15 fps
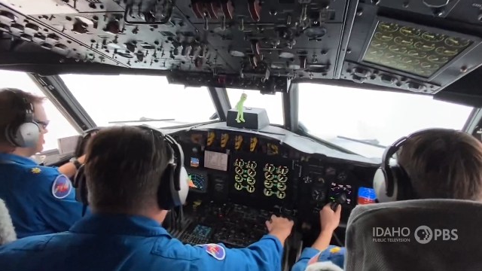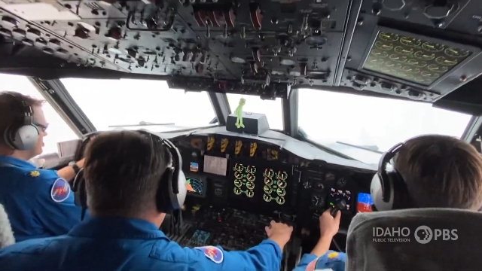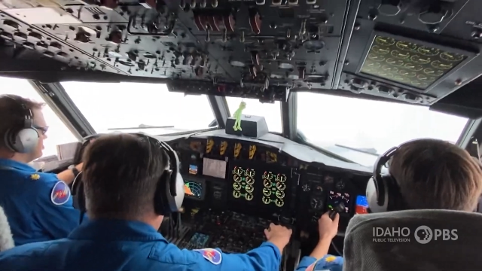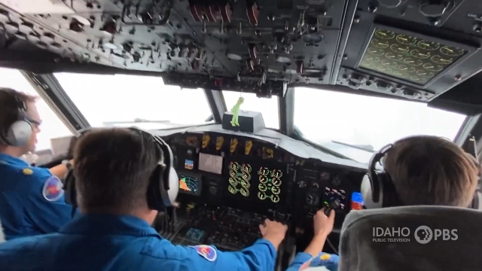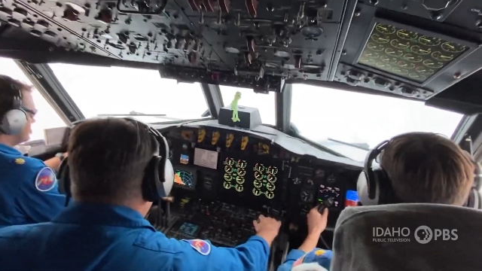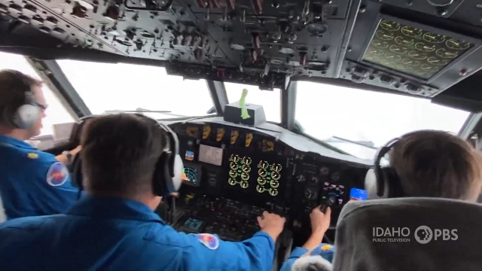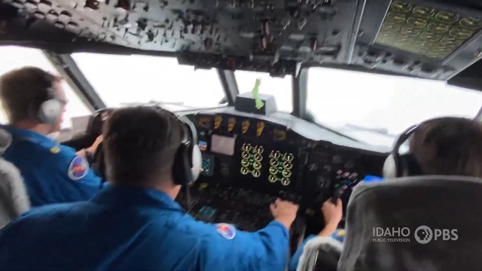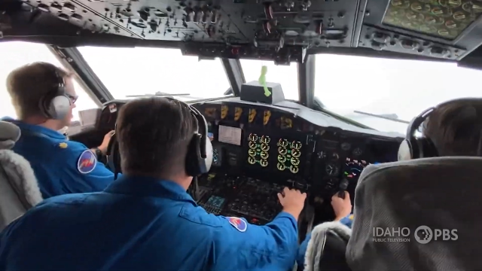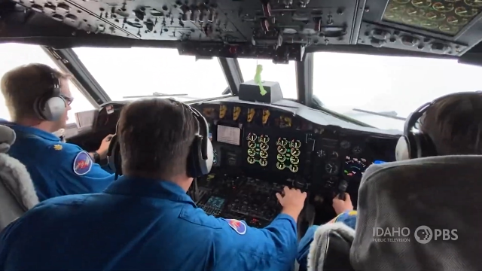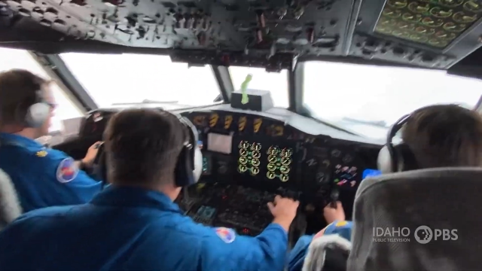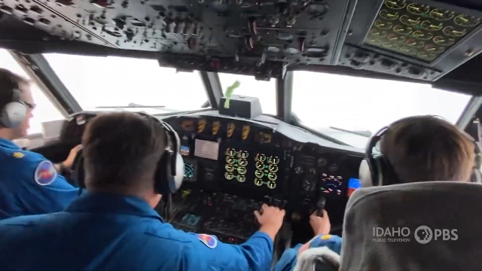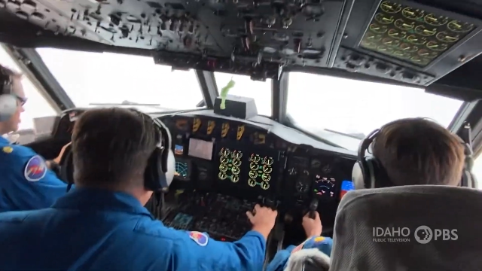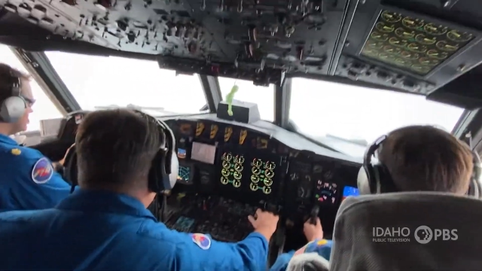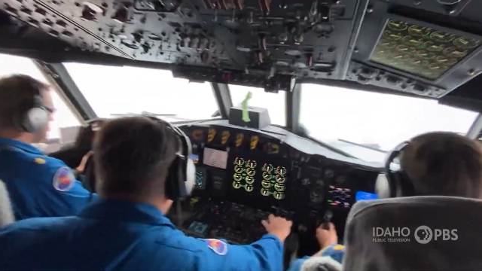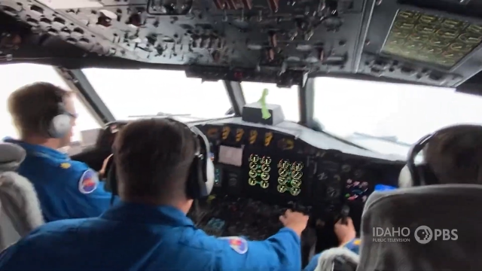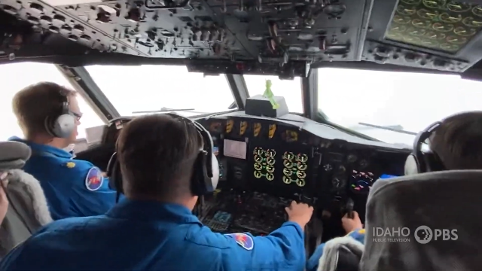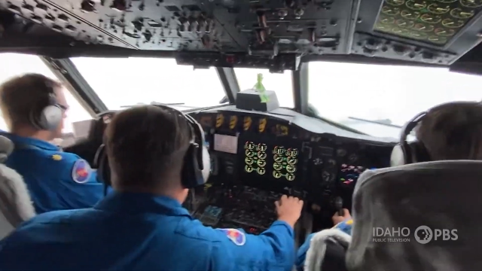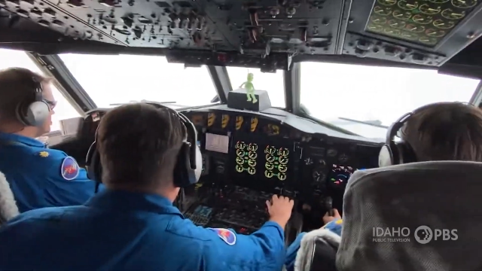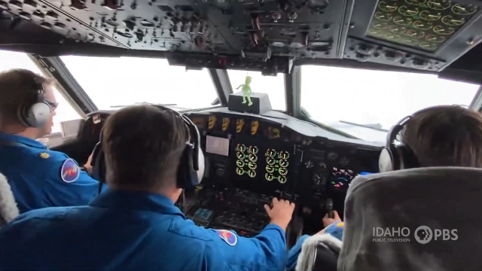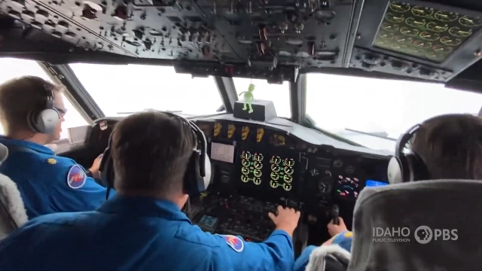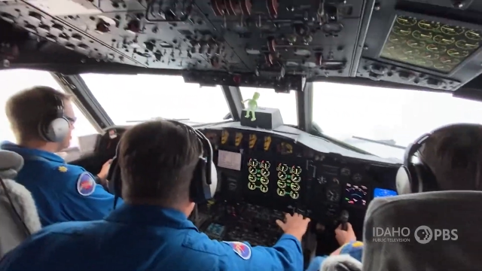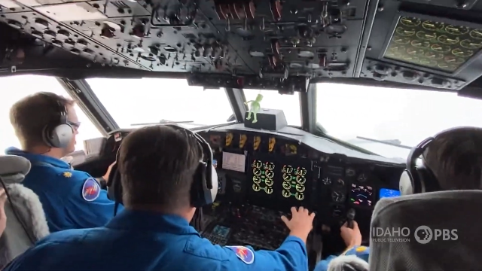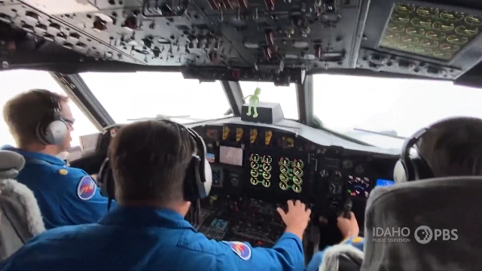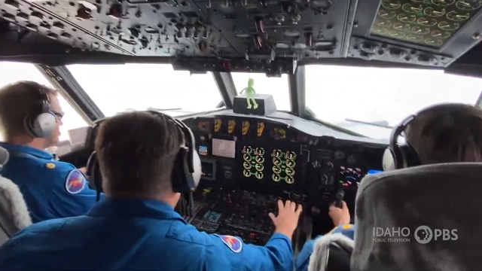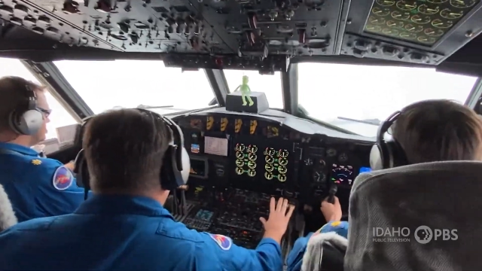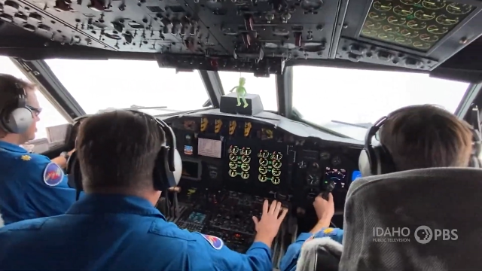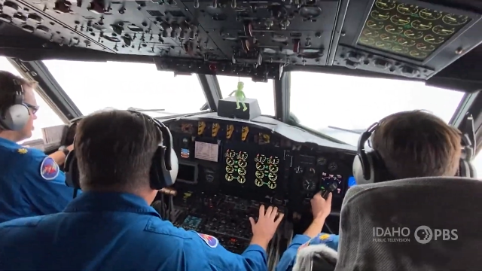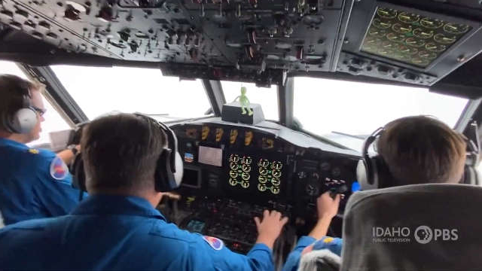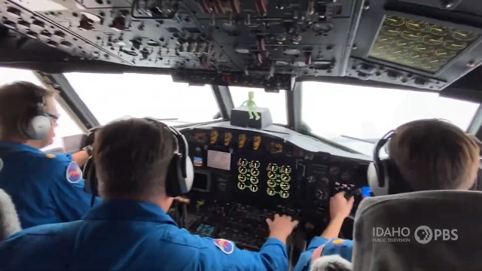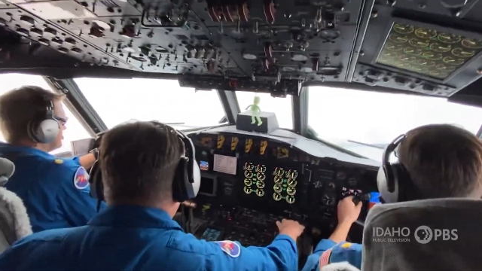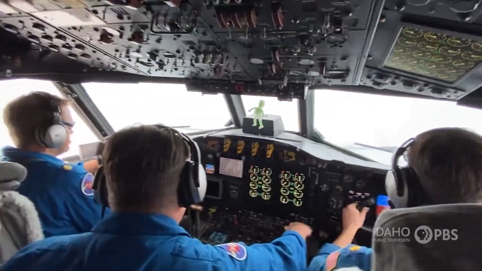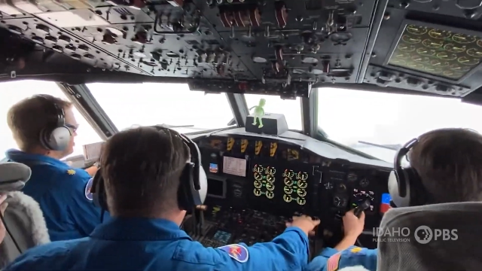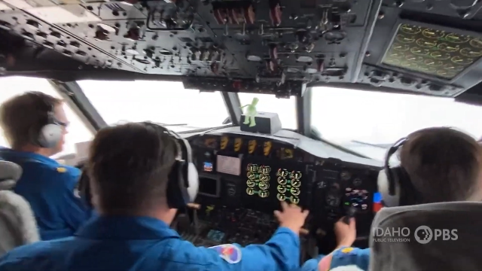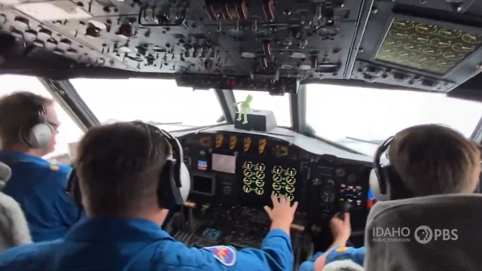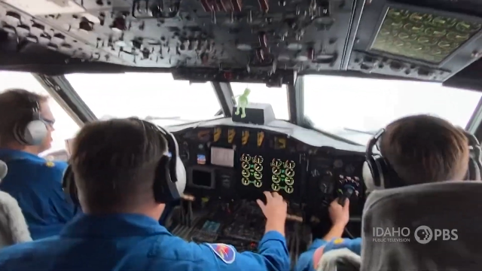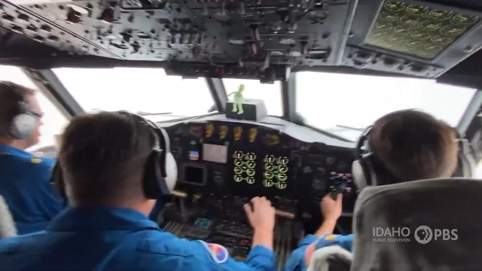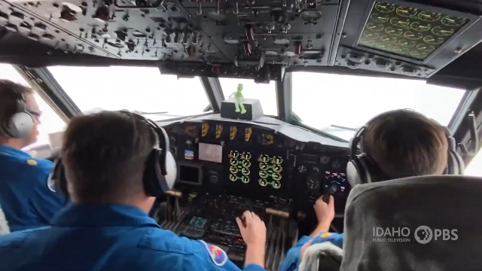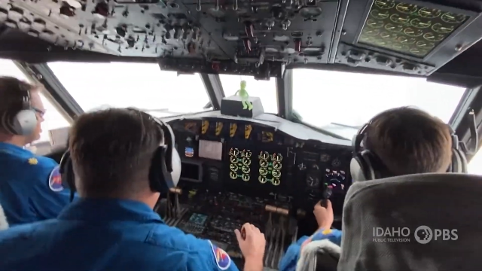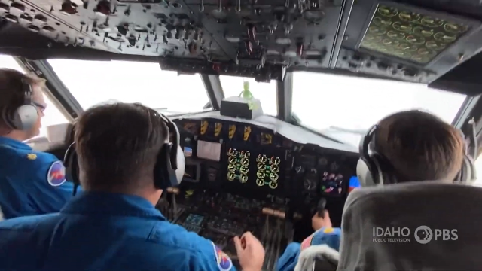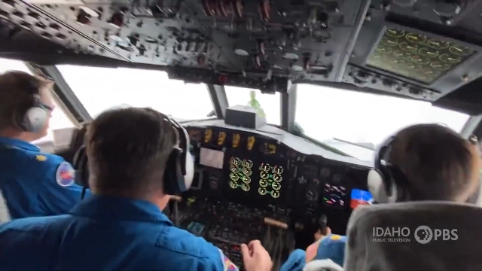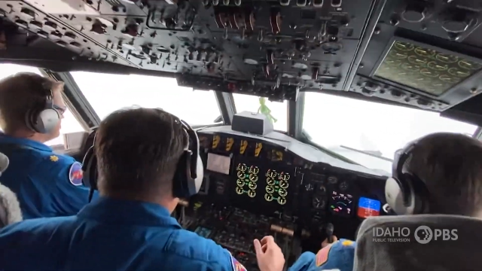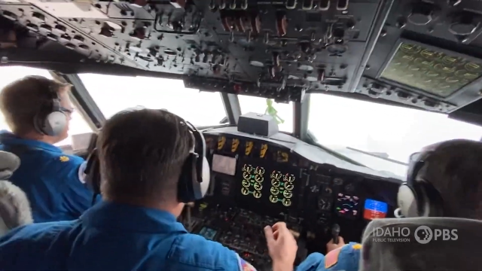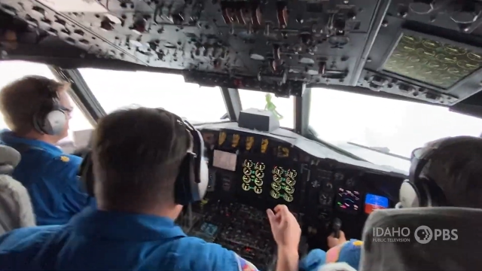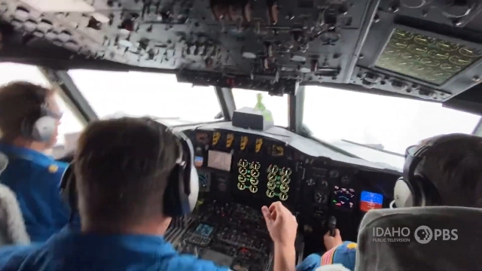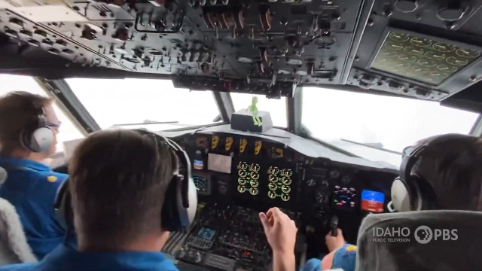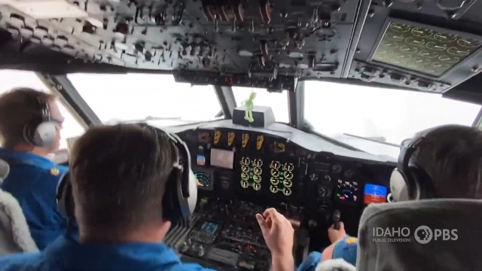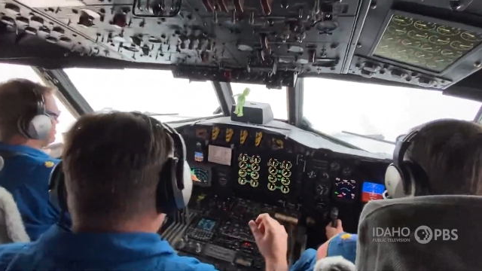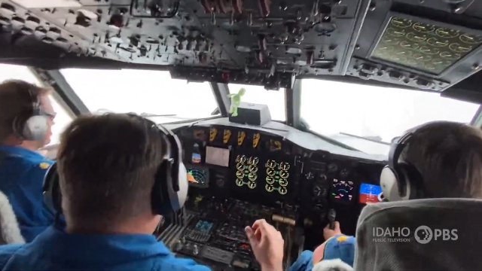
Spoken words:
[unreadable: no face in view]